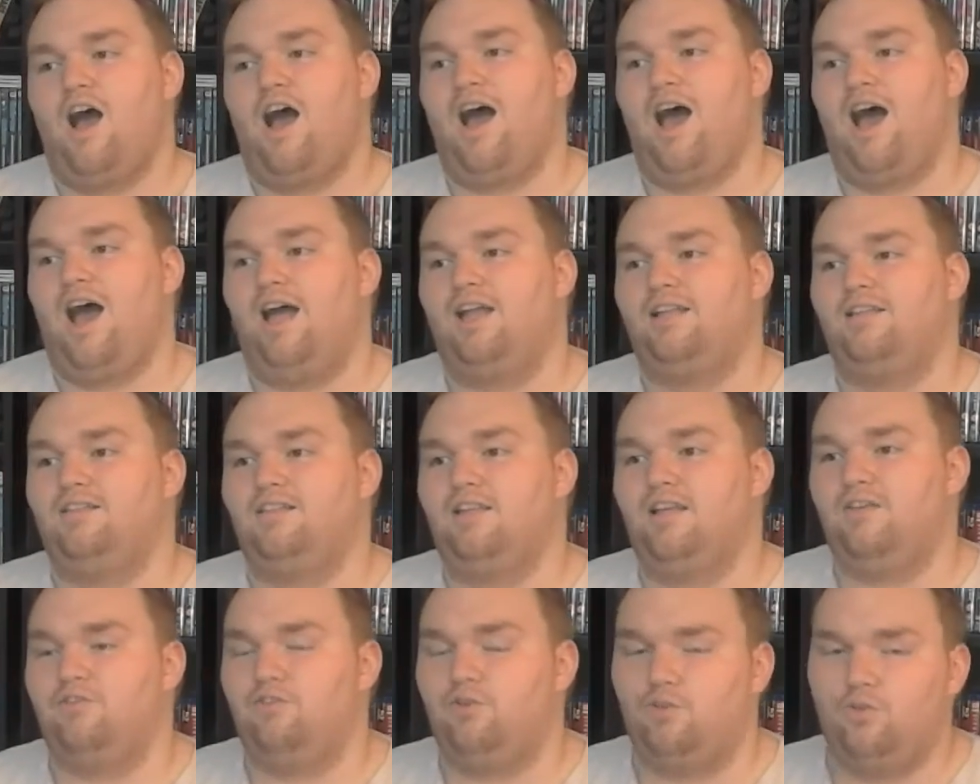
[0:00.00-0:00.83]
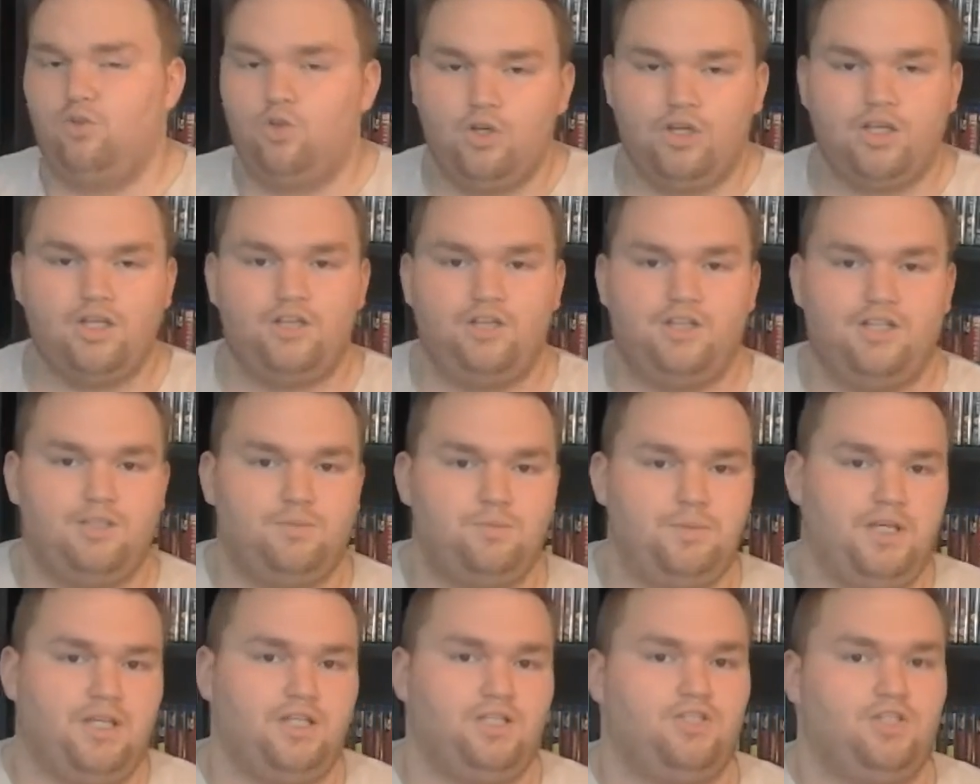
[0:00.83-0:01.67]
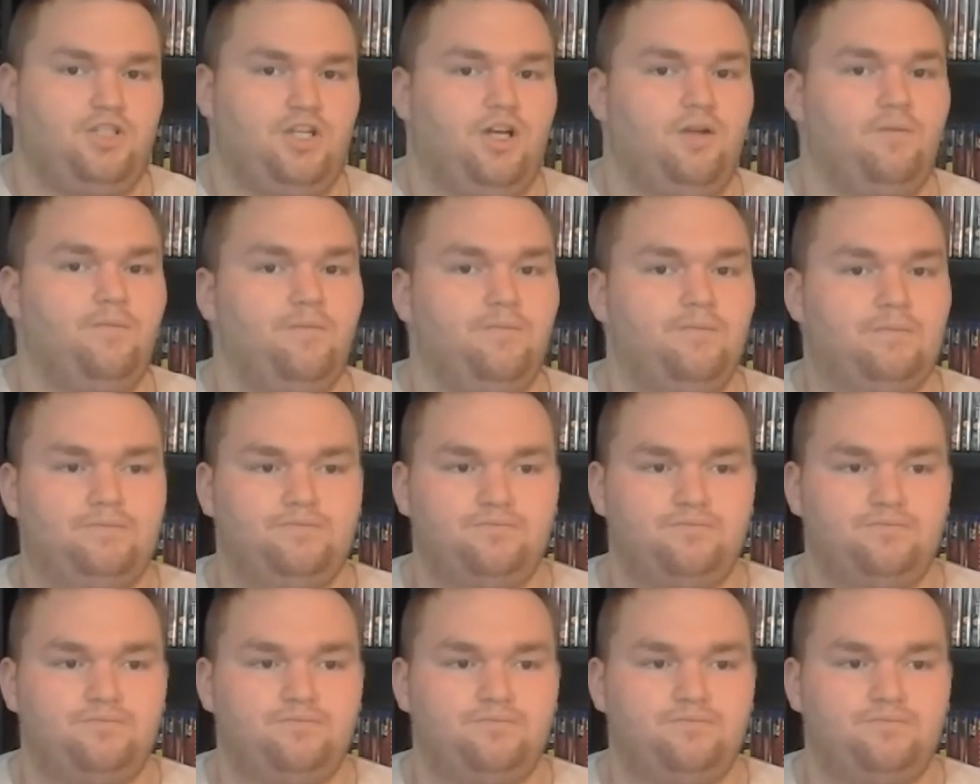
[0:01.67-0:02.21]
And if you look at this picture,